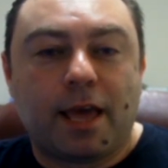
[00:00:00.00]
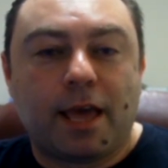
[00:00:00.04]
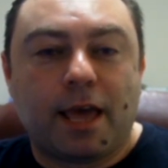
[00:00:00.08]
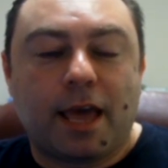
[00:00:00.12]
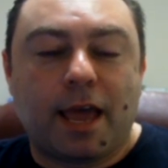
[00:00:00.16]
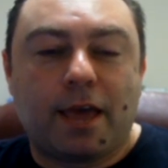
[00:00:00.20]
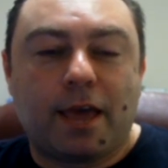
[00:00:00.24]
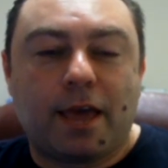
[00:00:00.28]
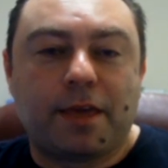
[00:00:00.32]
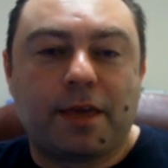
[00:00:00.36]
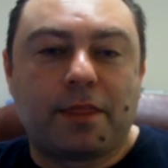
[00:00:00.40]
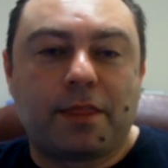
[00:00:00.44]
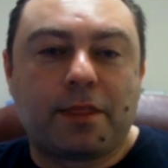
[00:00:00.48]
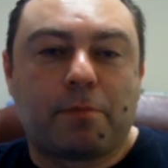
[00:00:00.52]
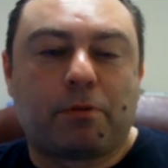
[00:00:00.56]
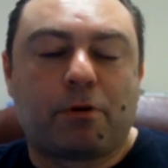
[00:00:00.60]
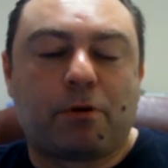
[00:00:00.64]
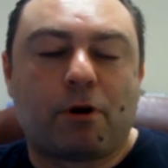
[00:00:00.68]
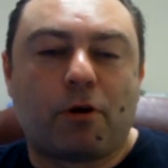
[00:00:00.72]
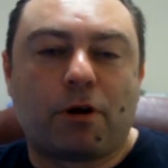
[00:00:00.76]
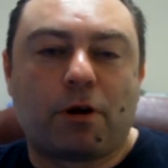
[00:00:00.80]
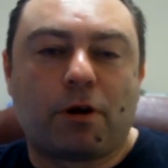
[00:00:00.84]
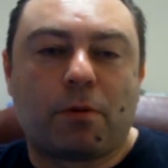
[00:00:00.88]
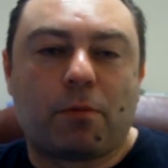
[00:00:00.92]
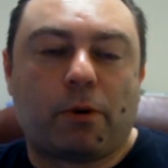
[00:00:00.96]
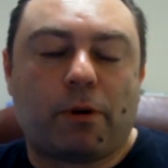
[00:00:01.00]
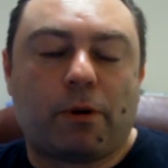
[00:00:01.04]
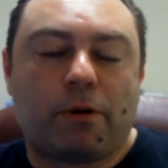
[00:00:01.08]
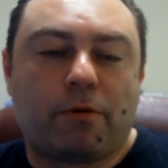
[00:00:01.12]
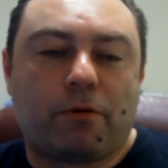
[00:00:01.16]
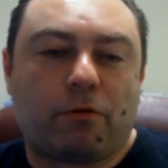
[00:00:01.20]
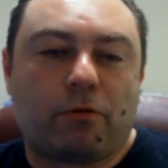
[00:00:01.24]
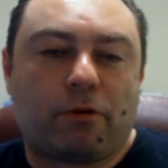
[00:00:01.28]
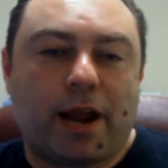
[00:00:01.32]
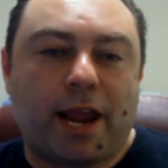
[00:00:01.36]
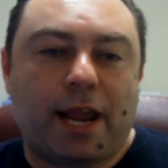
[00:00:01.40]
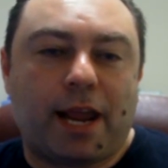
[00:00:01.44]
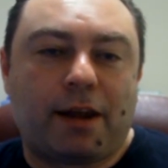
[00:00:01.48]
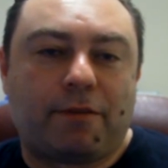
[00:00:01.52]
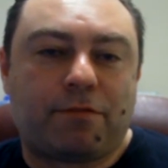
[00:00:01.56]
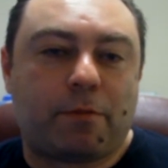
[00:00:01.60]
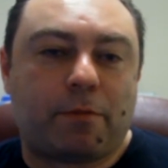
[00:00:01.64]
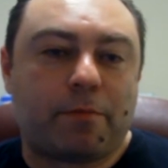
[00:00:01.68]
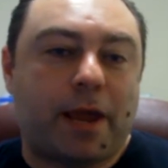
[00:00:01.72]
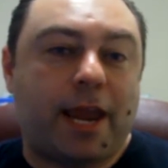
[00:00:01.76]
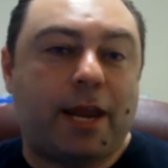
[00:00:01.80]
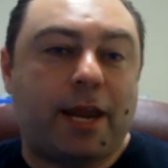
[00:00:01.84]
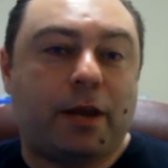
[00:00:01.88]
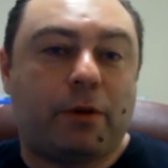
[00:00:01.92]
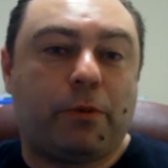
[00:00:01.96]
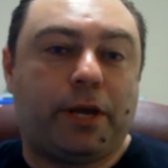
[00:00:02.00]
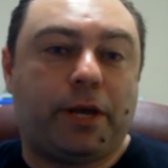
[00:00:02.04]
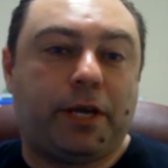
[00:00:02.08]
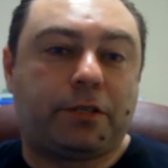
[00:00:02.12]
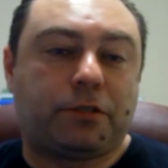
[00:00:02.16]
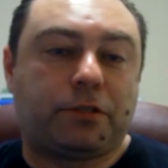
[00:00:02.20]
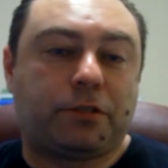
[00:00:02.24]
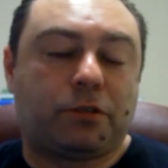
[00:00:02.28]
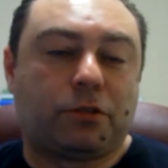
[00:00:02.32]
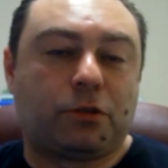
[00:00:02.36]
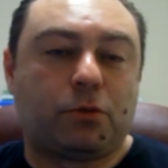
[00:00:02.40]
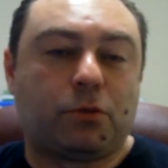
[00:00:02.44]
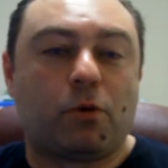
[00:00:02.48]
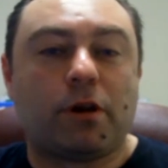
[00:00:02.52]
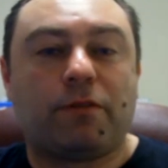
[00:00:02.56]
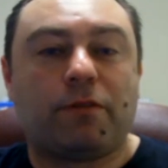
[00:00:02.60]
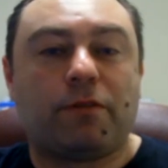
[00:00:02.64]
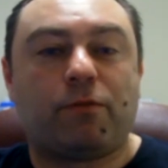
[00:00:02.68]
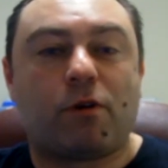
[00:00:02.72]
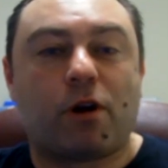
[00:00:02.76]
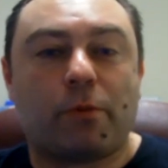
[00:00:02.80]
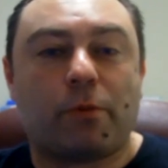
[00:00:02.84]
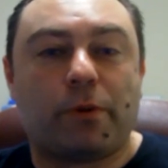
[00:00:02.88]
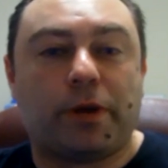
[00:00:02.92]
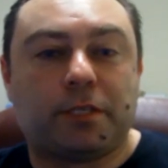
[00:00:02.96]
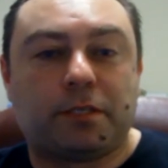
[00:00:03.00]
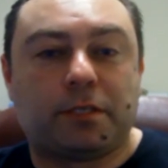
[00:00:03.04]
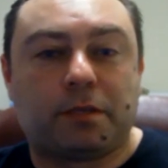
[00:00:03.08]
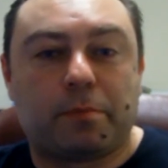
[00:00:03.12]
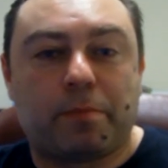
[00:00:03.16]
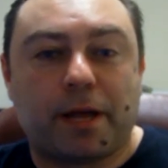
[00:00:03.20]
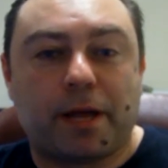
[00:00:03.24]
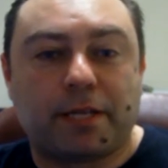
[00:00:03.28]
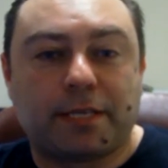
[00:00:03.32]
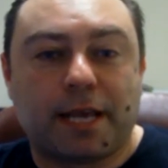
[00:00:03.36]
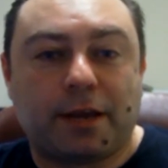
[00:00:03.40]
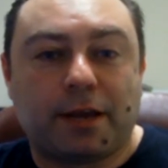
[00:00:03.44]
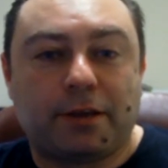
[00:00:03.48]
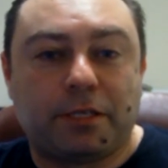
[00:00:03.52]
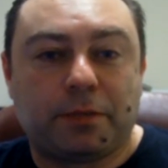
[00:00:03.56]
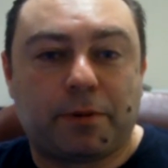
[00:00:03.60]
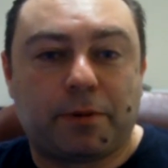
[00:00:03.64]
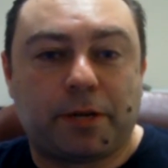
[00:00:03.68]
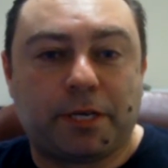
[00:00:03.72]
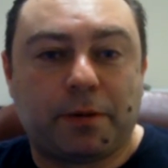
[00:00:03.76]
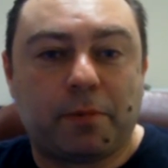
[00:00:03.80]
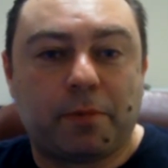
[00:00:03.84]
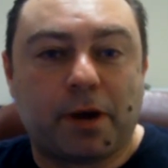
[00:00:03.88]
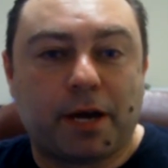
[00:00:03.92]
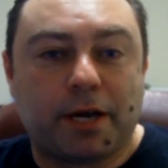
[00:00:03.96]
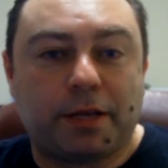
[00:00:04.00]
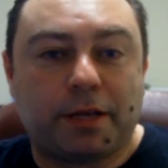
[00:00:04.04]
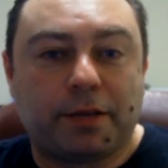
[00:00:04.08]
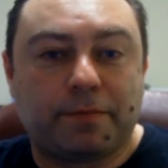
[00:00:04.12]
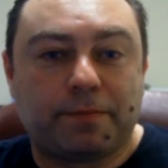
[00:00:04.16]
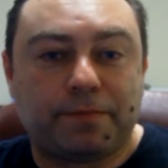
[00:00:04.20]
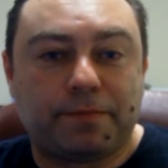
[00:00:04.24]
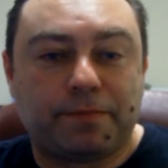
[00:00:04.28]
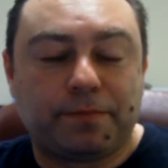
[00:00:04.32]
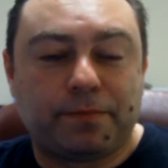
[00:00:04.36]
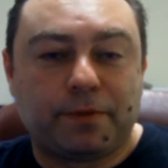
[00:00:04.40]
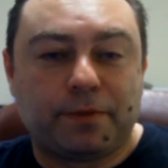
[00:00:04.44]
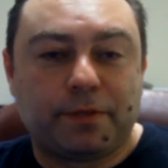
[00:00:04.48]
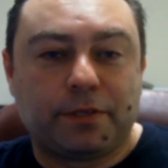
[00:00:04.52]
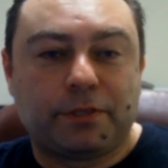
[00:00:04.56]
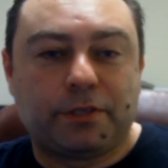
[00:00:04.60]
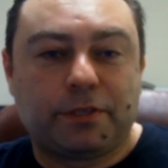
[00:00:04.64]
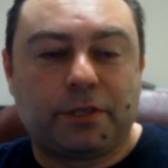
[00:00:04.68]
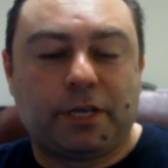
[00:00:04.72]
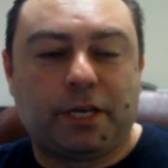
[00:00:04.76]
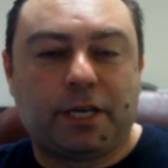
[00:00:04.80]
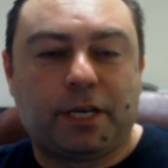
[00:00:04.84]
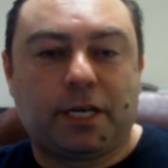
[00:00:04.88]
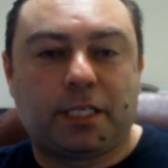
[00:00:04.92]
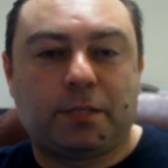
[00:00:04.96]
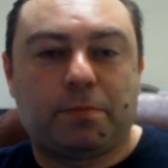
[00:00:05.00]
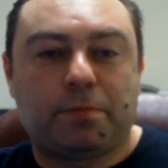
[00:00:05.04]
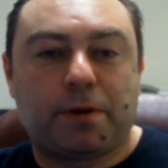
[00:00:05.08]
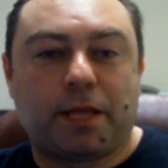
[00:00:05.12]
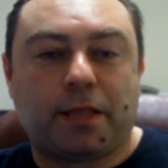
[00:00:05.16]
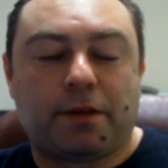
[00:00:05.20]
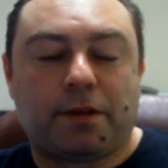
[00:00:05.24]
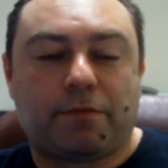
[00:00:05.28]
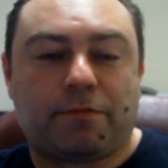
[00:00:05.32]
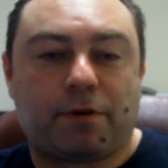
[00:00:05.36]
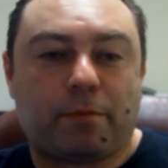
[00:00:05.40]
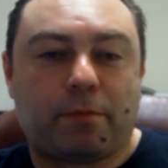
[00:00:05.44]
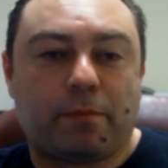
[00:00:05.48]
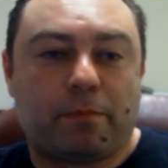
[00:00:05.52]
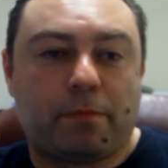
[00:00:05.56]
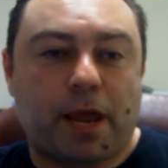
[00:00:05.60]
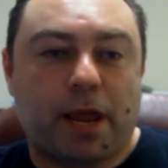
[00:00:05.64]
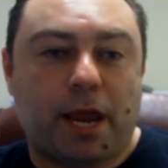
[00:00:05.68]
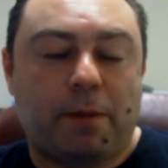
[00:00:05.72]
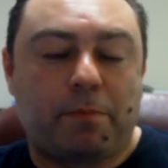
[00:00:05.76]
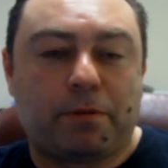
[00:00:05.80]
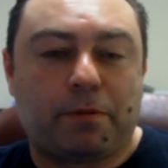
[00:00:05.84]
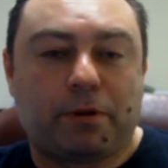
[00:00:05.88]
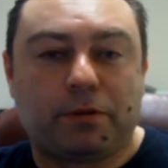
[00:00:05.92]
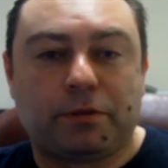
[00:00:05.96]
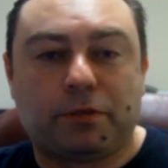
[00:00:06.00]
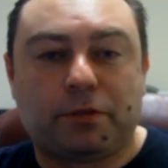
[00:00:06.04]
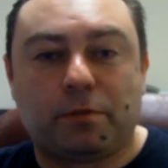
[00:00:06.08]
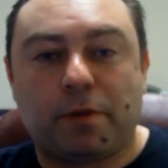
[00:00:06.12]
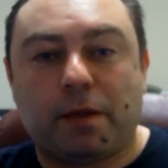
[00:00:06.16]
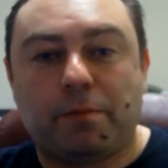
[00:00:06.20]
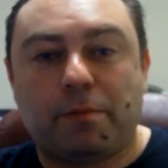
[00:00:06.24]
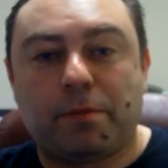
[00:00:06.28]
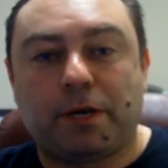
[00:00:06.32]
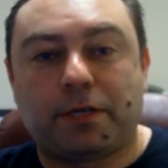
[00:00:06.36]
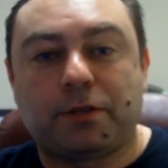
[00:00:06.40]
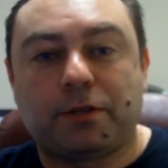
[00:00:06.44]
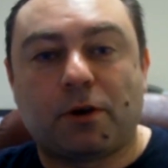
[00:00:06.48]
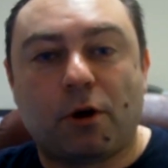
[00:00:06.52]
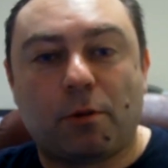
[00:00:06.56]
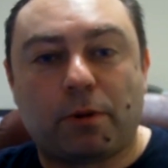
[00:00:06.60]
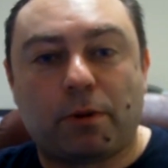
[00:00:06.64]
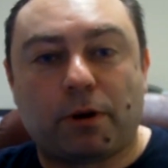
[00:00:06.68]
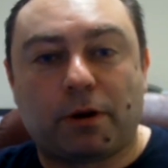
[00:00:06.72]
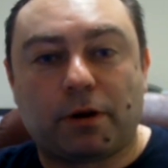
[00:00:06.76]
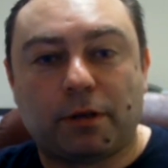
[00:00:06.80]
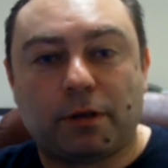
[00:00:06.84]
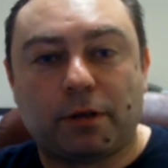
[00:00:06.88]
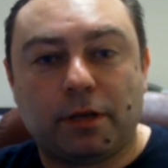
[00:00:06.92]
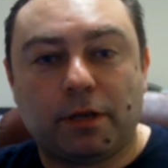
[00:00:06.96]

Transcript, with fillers: And then the program ran from 8 weeks to 24 weeks, depends how you spend your money. So you could spend it from April to maybe October.